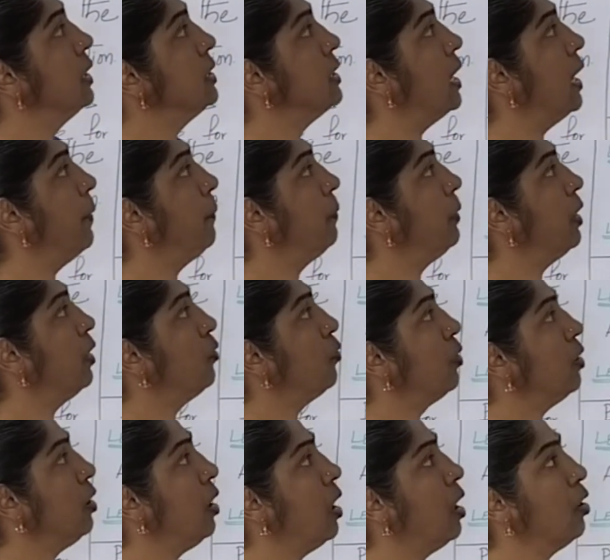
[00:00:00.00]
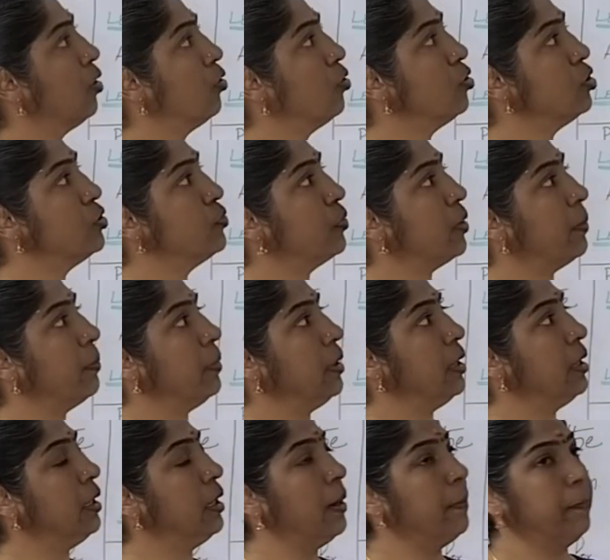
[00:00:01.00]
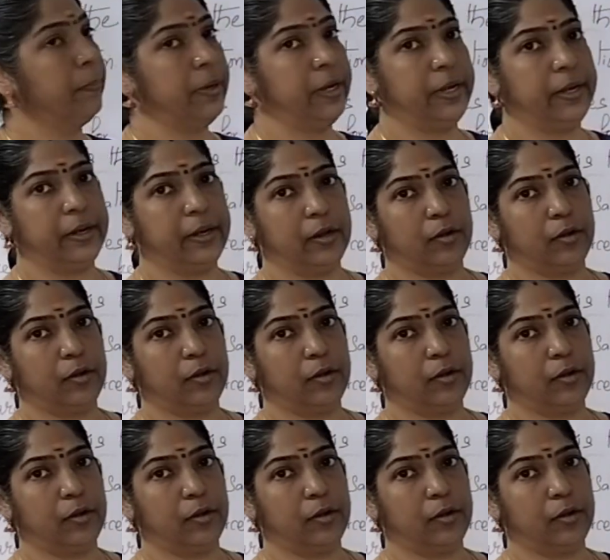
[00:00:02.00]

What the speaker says: Chapter 1, Accounts from Incomplete